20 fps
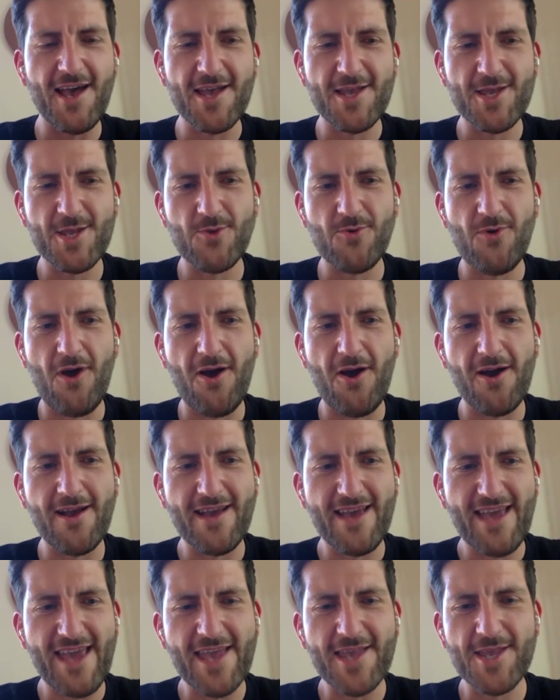a
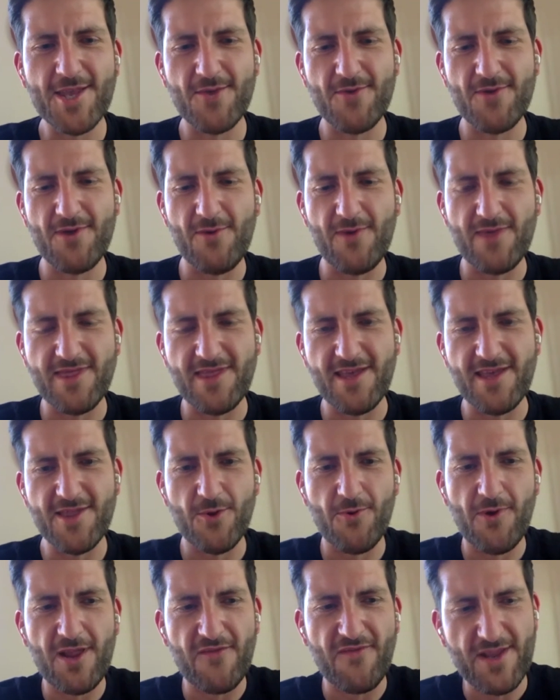strong history with
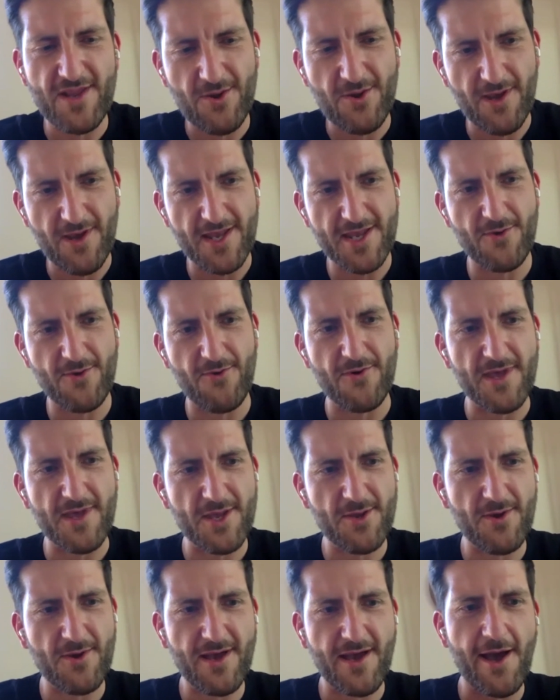the Greater Victoria School
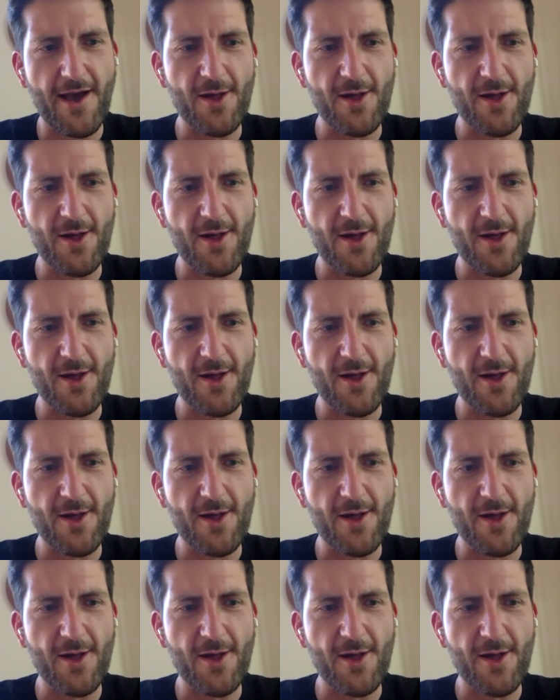District.